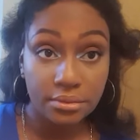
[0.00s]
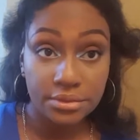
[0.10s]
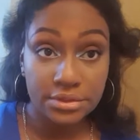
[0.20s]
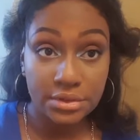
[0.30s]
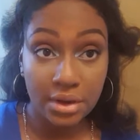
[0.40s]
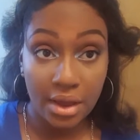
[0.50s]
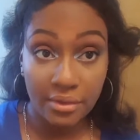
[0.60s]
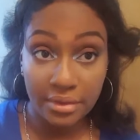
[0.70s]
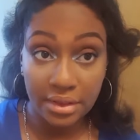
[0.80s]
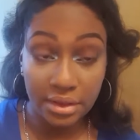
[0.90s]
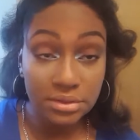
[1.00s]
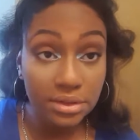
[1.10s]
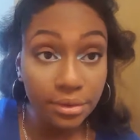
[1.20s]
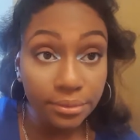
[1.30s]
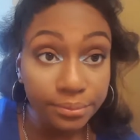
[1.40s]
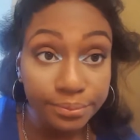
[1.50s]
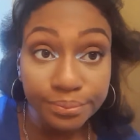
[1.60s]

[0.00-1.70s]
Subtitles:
I'm just going to have it like so.